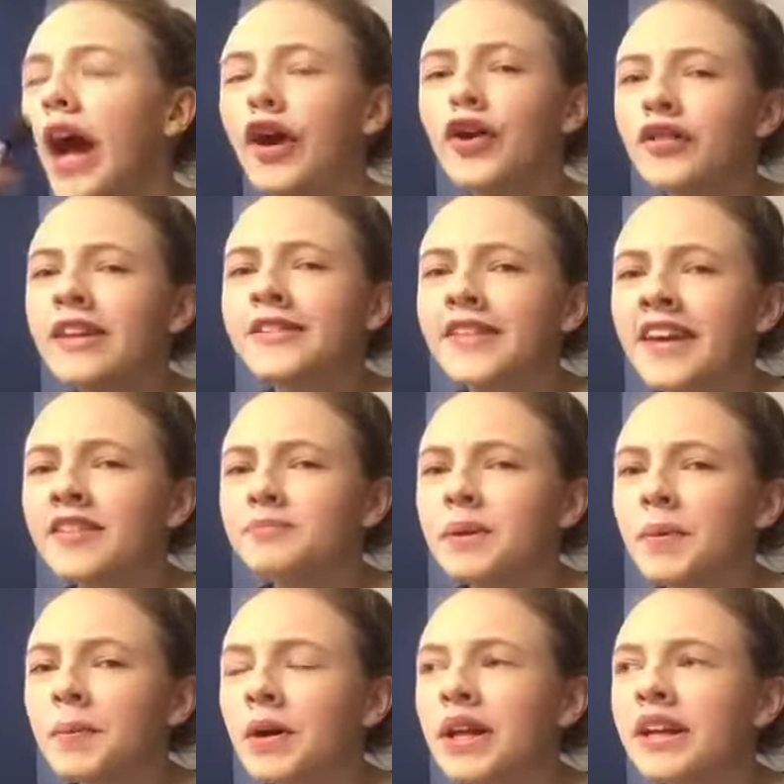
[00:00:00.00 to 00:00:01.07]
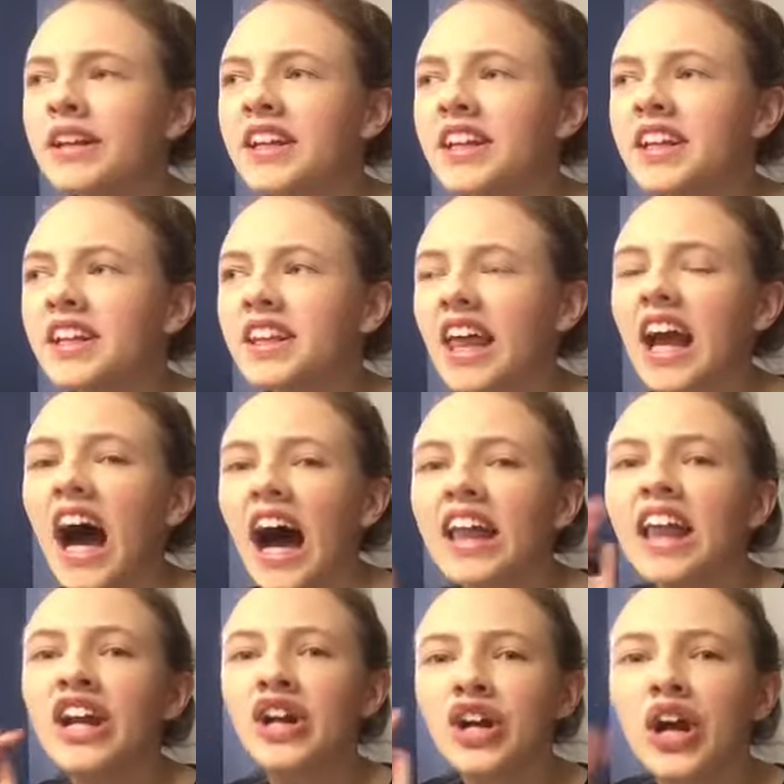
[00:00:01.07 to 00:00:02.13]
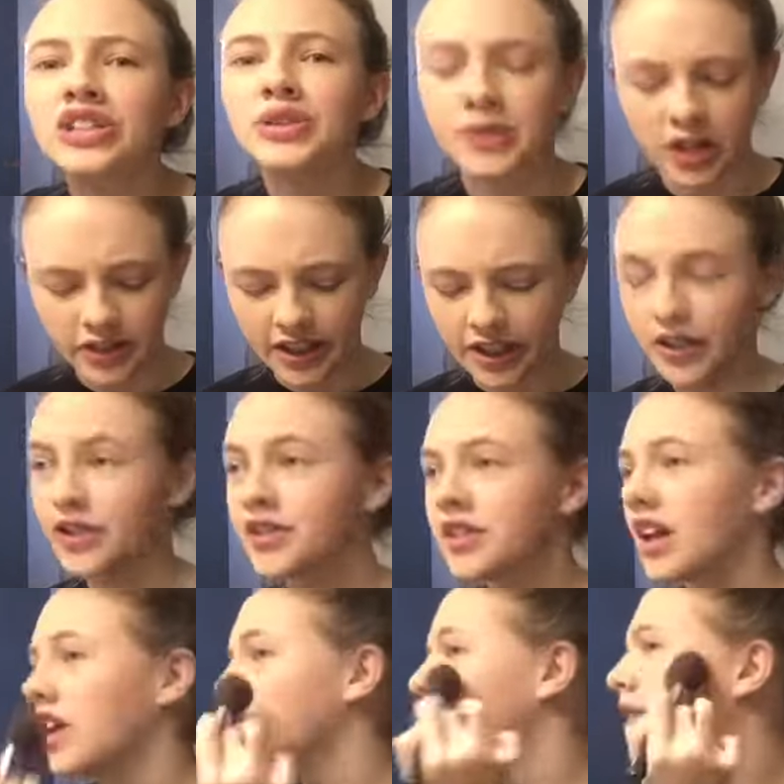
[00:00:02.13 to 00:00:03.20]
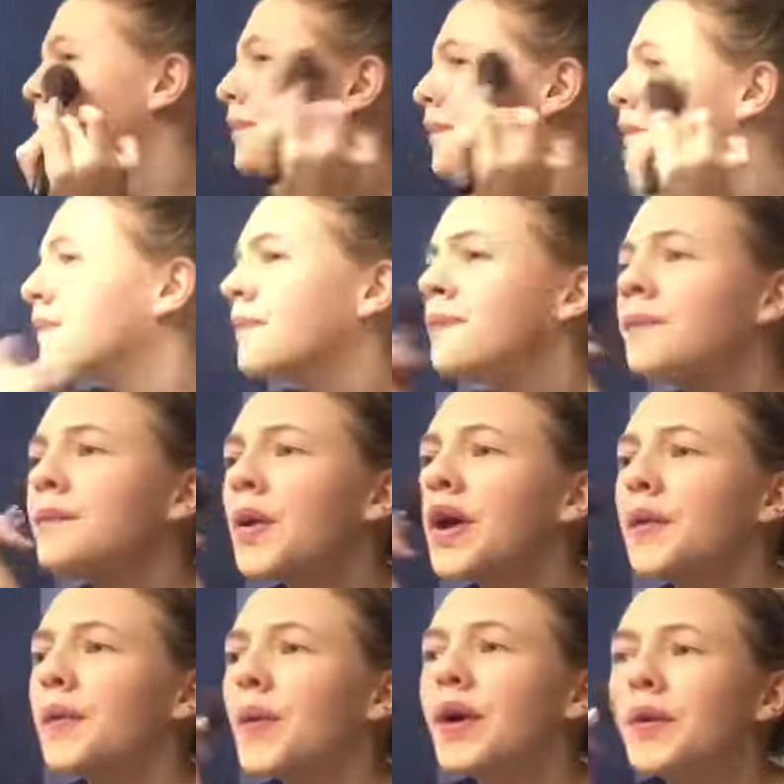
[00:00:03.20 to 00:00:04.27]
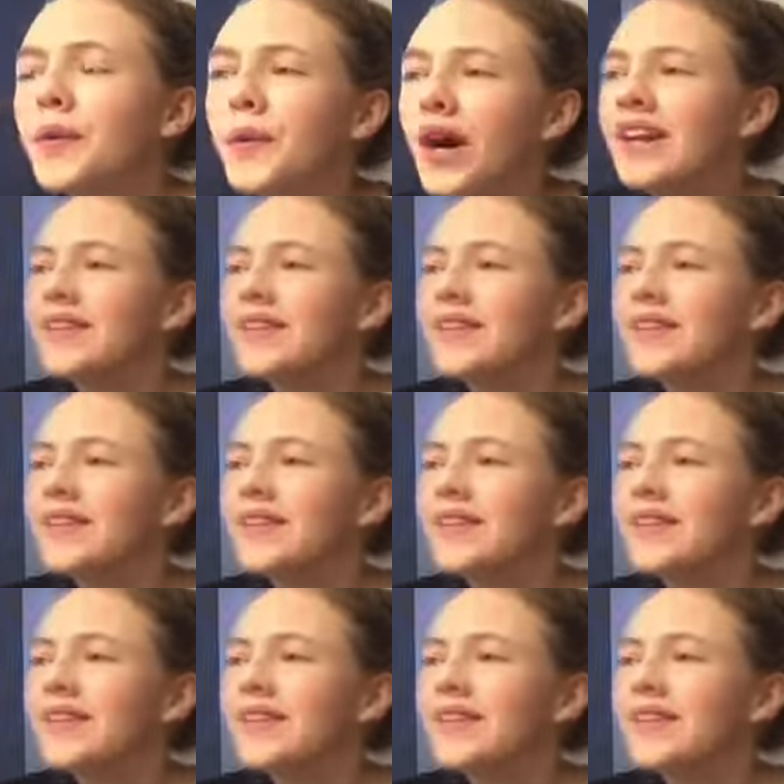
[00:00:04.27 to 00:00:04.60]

I heard this thing of people putting like highlighter and contour on the ears, and I was like, boy, what? Why